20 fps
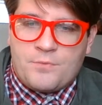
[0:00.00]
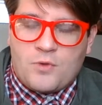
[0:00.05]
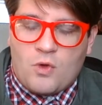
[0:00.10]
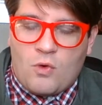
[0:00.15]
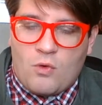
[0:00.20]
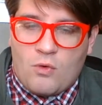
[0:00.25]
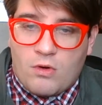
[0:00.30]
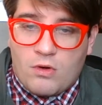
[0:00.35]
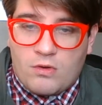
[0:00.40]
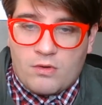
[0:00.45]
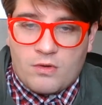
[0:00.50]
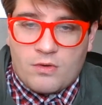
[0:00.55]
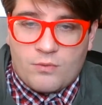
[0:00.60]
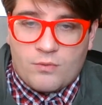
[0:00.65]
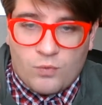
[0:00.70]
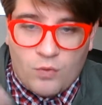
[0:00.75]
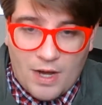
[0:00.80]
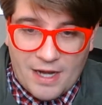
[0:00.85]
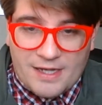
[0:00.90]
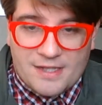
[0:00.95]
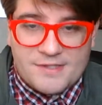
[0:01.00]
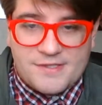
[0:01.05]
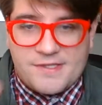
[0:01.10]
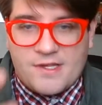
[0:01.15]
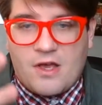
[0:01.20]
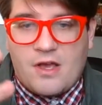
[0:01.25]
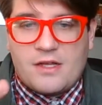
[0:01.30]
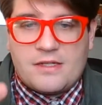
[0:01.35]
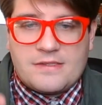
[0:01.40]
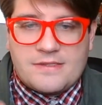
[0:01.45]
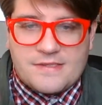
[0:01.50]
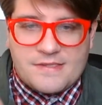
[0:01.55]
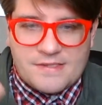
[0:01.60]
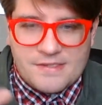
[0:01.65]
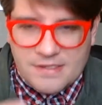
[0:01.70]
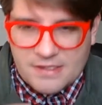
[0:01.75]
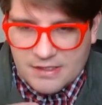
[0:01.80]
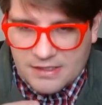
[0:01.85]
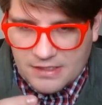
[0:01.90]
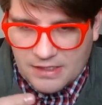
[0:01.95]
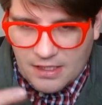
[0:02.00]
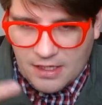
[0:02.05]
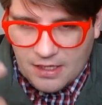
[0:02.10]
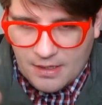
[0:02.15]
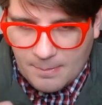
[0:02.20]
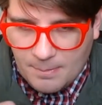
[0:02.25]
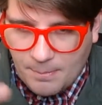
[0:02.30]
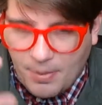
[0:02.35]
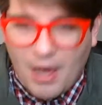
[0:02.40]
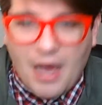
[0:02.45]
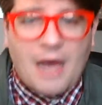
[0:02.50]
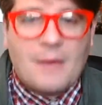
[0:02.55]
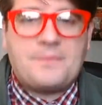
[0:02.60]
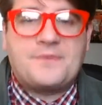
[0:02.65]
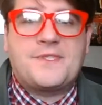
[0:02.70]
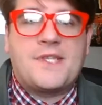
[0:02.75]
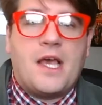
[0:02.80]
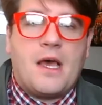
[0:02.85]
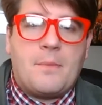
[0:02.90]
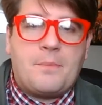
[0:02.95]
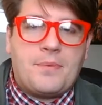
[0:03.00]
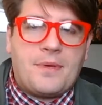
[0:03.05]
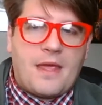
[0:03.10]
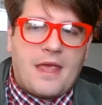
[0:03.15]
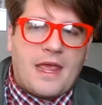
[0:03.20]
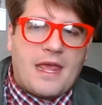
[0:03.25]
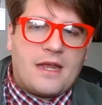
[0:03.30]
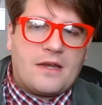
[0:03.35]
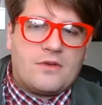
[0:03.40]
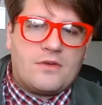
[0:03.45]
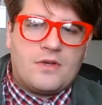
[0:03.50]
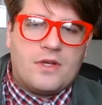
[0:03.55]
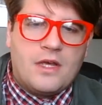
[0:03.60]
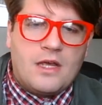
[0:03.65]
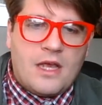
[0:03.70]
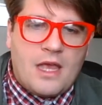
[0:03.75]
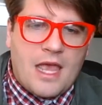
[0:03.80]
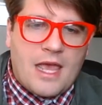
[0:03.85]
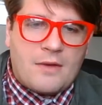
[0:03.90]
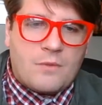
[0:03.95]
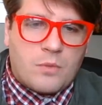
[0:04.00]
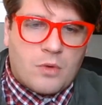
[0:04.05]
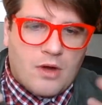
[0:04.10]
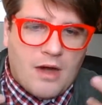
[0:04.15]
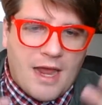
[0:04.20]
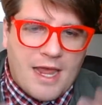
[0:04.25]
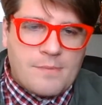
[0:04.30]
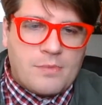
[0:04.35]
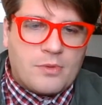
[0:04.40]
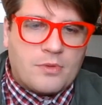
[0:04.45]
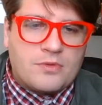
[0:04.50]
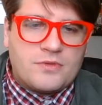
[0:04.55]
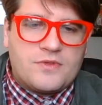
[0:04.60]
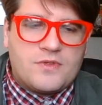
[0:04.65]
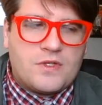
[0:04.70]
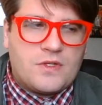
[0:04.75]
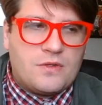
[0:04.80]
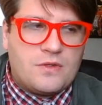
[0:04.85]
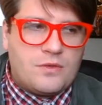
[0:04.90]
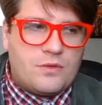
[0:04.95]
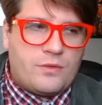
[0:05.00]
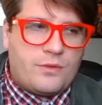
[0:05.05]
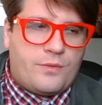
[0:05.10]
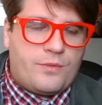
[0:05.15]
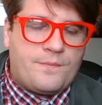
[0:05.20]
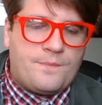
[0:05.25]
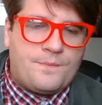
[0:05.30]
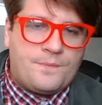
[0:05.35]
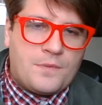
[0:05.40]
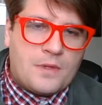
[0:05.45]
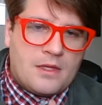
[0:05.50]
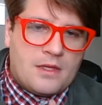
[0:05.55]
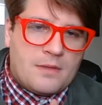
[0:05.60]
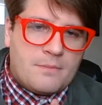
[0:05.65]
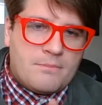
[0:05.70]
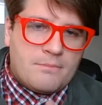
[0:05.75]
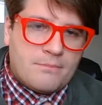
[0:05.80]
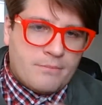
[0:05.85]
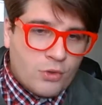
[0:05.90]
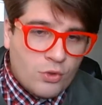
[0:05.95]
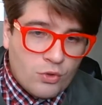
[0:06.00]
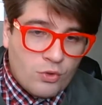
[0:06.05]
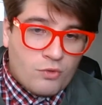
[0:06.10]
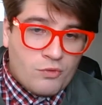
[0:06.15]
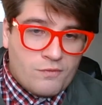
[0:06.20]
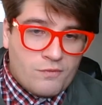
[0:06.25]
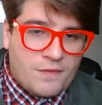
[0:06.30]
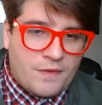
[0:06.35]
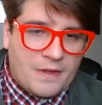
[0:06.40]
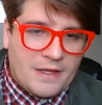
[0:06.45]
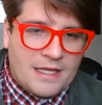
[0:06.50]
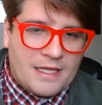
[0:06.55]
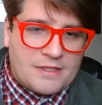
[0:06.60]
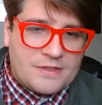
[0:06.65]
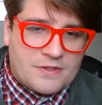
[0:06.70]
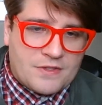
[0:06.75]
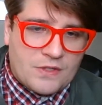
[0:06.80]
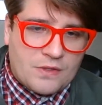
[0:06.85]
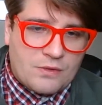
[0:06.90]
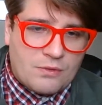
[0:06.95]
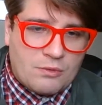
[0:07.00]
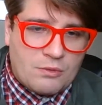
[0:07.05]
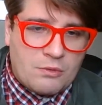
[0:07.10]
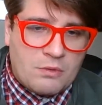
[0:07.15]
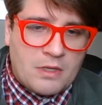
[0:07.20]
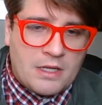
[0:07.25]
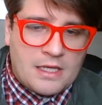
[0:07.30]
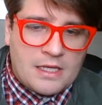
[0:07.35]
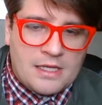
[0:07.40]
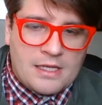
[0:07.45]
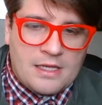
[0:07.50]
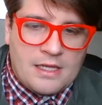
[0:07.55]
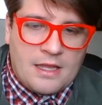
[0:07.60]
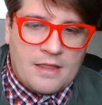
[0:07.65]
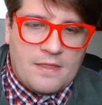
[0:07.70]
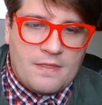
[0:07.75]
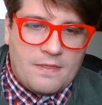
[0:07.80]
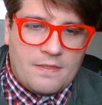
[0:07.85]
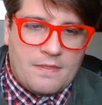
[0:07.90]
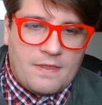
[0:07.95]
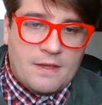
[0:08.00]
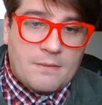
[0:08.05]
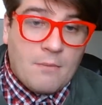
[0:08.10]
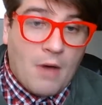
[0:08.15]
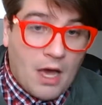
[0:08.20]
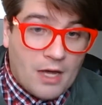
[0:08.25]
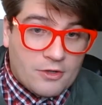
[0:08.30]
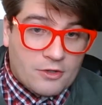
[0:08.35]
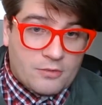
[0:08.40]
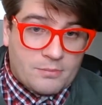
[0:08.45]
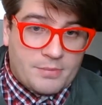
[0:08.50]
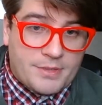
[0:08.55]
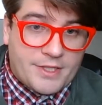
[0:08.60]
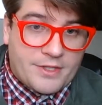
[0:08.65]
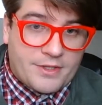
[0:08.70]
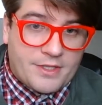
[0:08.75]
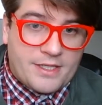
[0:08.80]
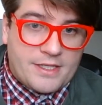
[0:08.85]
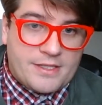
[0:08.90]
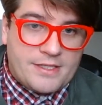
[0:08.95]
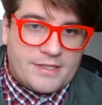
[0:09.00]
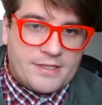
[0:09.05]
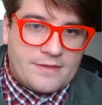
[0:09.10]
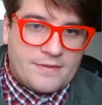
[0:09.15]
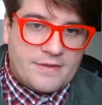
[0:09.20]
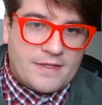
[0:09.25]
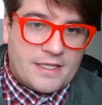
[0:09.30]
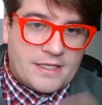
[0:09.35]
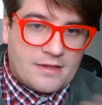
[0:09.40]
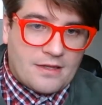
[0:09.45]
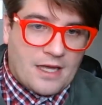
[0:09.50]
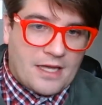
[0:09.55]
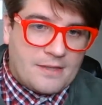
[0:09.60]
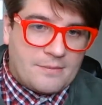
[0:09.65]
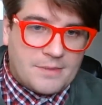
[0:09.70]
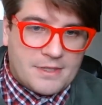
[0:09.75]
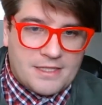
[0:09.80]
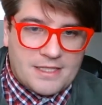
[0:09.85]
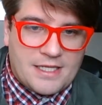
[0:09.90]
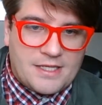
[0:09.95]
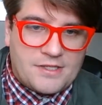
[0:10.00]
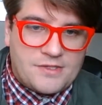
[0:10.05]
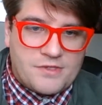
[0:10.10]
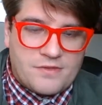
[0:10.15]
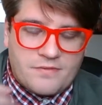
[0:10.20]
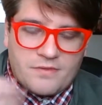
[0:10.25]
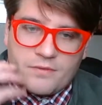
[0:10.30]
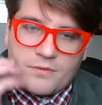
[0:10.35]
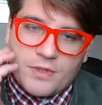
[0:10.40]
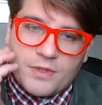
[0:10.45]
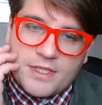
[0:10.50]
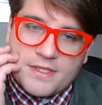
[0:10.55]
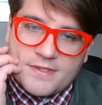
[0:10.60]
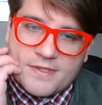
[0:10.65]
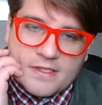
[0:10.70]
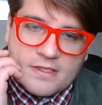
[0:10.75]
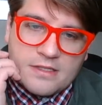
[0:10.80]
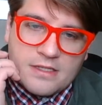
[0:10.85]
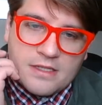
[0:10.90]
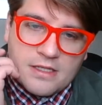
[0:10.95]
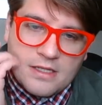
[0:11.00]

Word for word: or renaissance uh, pops up and and we're able to move into the modern period, the Enlightenment, the Age of Reason.